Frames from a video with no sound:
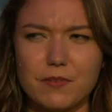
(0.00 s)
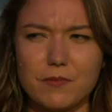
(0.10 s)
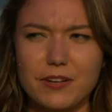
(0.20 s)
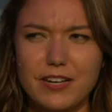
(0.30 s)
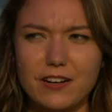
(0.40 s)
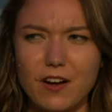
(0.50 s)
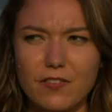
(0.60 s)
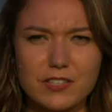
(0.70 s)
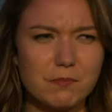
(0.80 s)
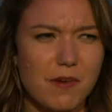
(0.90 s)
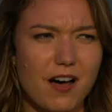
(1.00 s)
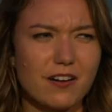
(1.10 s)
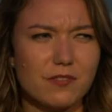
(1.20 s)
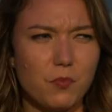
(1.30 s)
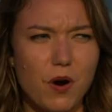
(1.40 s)
we're reading all this
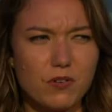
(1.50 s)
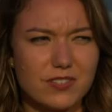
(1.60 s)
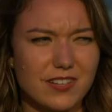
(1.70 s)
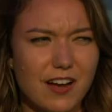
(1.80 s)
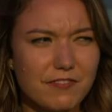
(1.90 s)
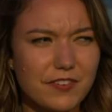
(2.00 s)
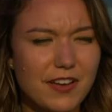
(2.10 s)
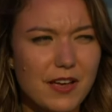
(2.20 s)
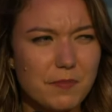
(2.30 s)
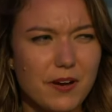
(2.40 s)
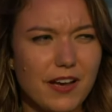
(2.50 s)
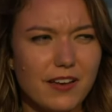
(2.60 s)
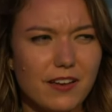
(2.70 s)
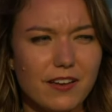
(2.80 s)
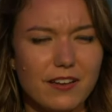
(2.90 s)
modern woke stuff
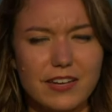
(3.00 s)
by